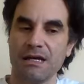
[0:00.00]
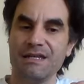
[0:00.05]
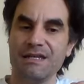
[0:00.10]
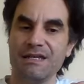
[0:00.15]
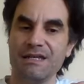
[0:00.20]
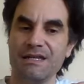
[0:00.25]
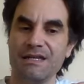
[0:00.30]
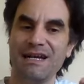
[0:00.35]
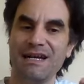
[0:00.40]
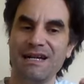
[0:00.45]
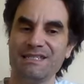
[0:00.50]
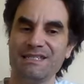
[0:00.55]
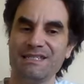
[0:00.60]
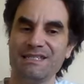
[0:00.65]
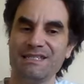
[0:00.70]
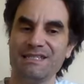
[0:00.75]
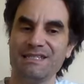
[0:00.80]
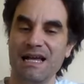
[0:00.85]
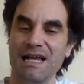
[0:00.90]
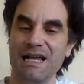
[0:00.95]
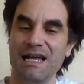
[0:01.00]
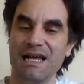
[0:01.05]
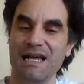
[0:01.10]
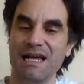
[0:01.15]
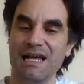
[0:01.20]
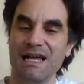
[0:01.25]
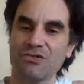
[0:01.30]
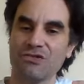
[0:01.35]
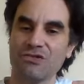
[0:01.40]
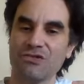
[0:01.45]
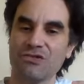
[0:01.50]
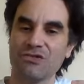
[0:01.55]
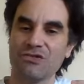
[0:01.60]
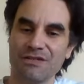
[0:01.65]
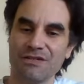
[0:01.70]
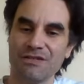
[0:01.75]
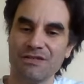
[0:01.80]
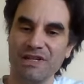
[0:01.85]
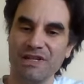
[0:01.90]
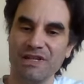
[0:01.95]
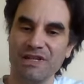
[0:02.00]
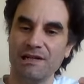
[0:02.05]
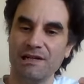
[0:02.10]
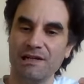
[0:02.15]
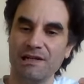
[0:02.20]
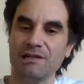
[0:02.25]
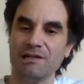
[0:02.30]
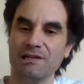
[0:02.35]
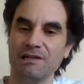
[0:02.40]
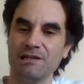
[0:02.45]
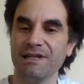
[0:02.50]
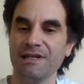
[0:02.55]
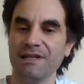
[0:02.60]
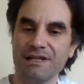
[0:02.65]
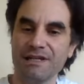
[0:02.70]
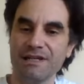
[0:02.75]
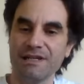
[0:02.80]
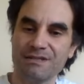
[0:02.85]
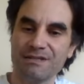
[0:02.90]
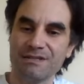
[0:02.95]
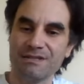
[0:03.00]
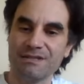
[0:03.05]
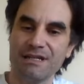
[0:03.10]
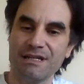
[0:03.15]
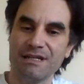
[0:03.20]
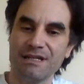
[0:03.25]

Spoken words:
not as aggressively colonialist